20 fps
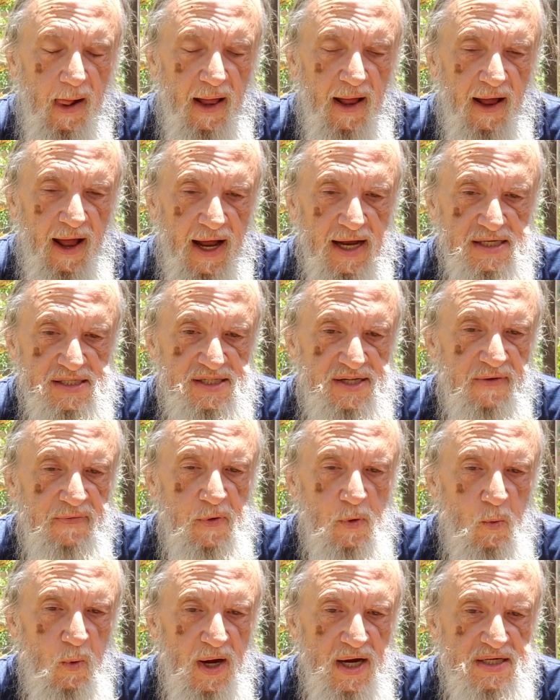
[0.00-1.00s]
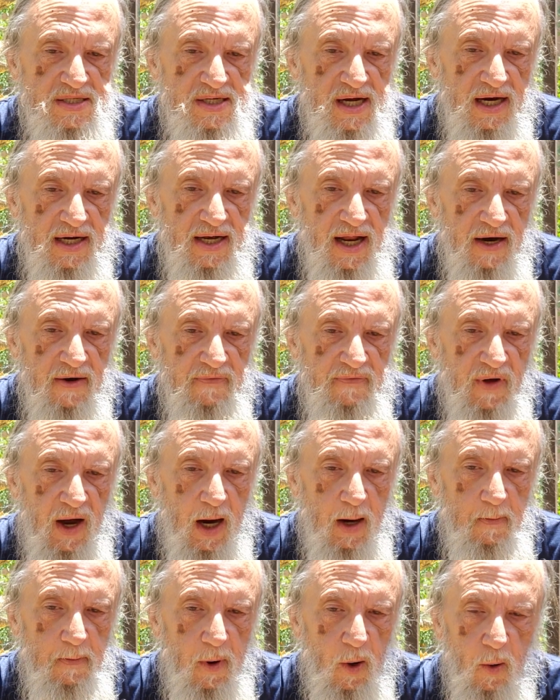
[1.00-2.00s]
Has different ways to
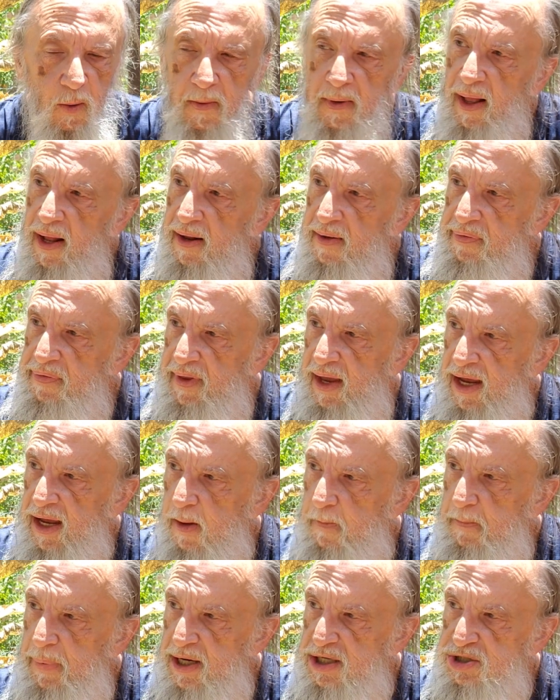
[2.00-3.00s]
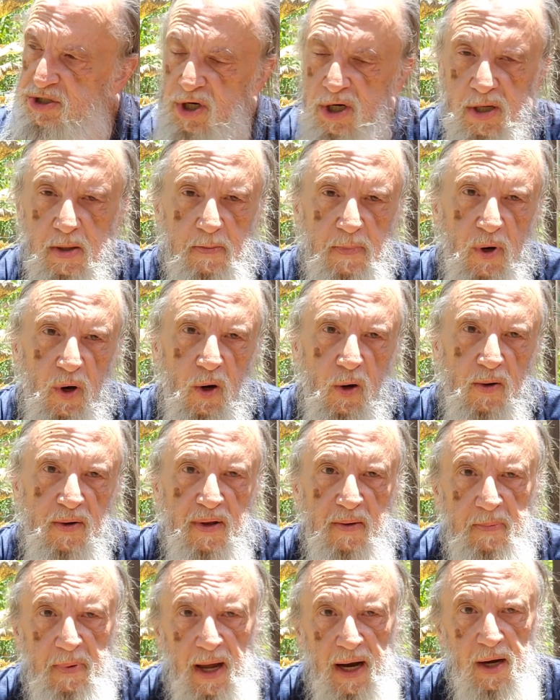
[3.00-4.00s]
identify a bird. take a picture of the bird.
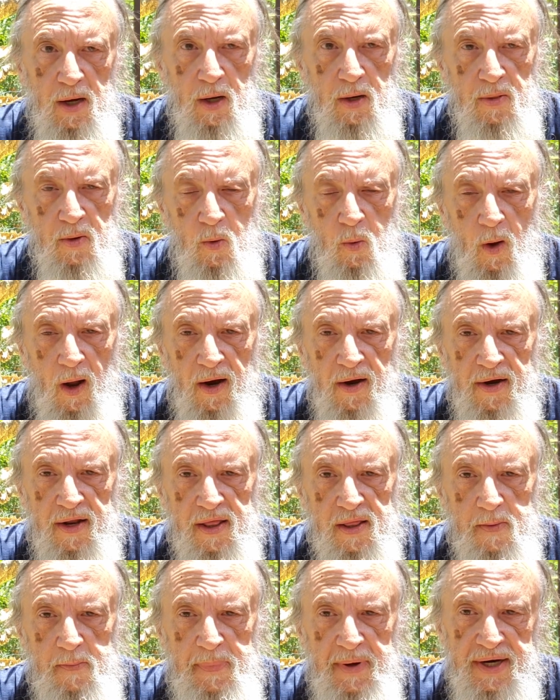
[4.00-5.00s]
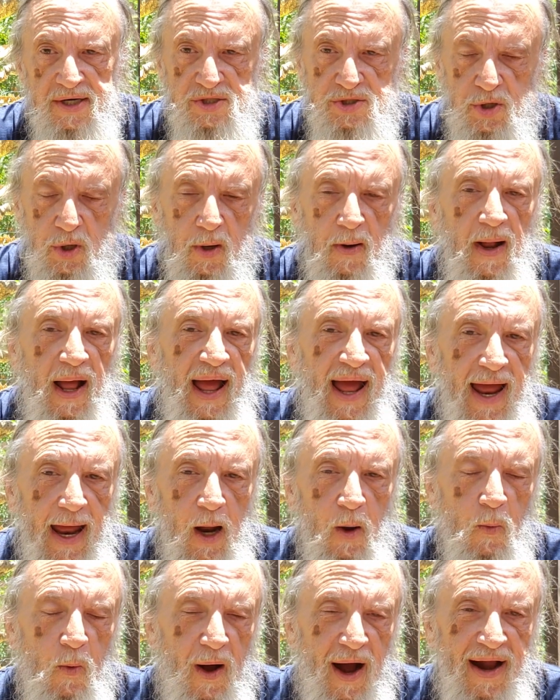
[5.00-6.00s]
Depending on the quality of the picture,
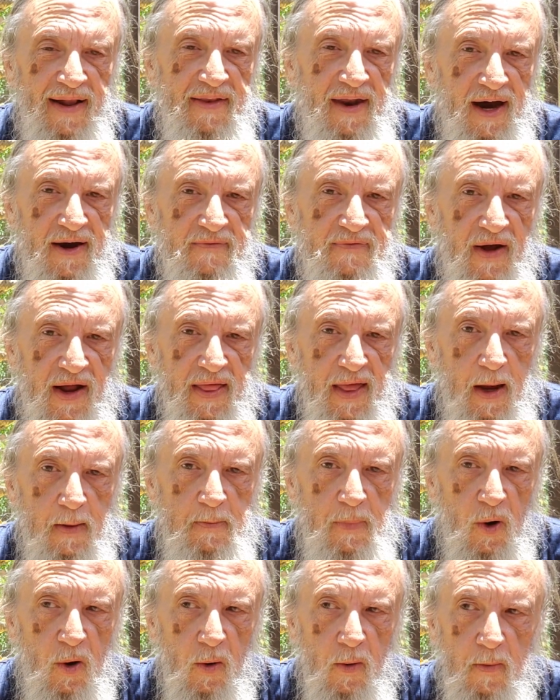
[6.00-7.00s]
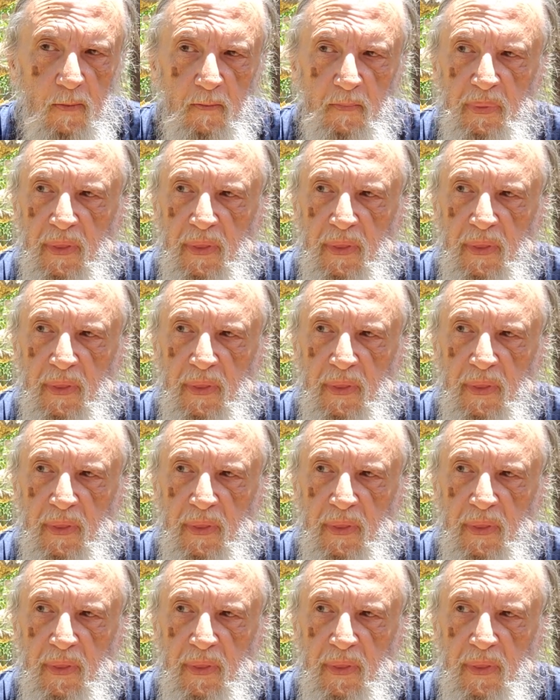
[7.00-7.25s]
it will identify that bird.